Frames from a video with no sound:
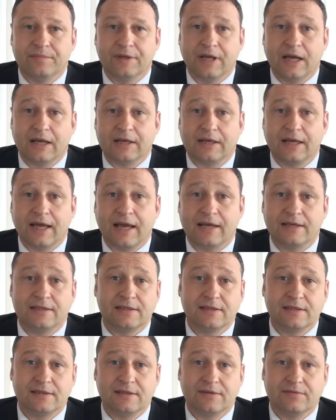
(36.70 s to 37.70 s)
done
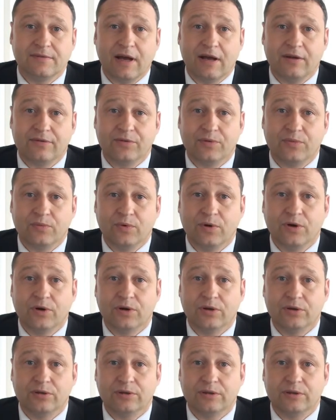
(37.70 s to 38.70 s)
cases around the
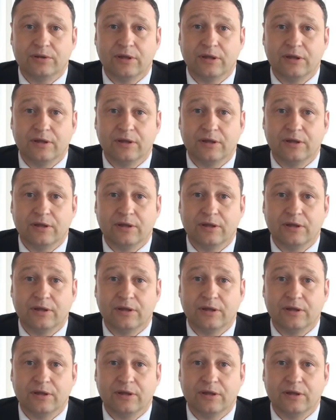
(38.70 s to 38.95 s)
world.